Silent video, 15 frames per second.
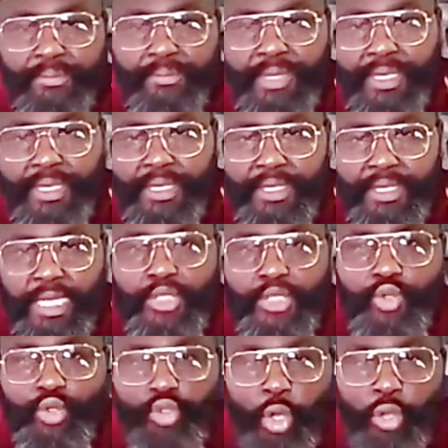They should
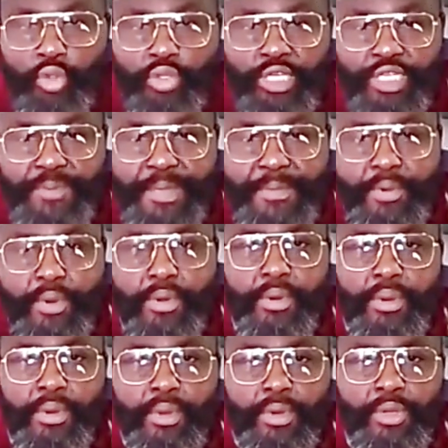talk to these people.
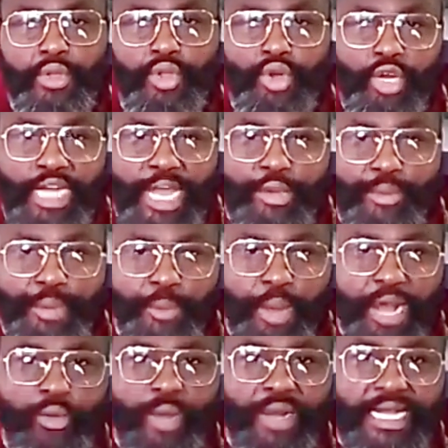You know that you people are the one
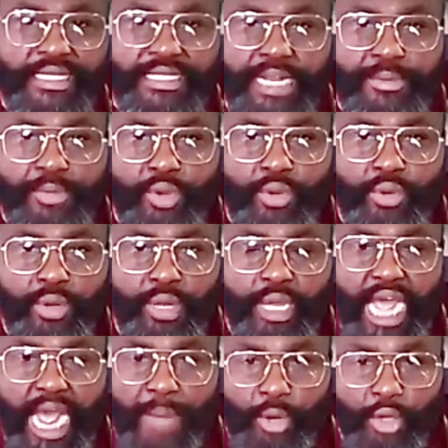that sent me. I'm
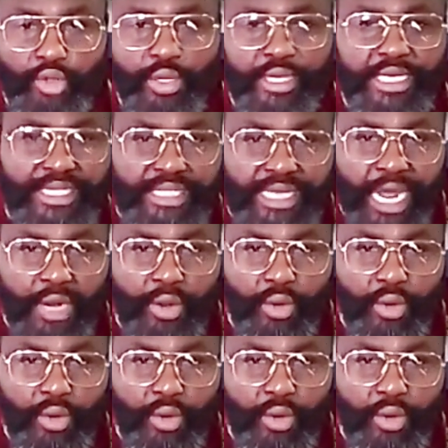not doing this alone.